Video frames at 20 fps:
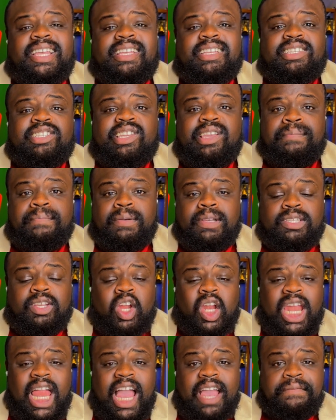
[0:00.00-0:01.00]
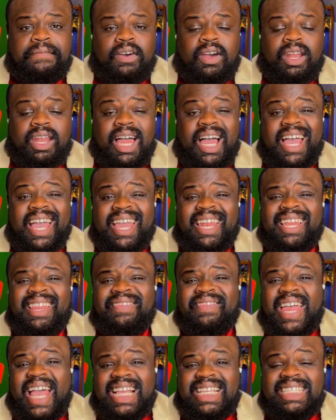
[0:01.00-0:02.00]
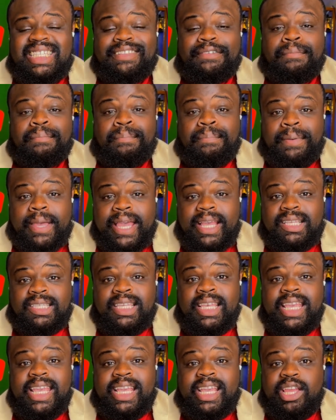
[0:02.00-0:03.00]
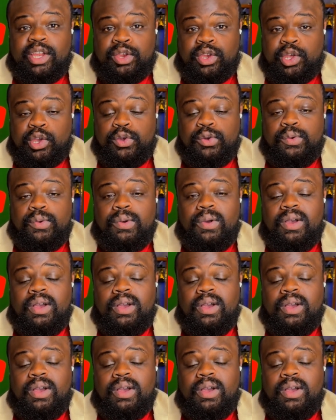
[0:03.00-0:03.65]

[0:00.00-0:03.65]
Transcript: She puts her life online. That's the best he could do.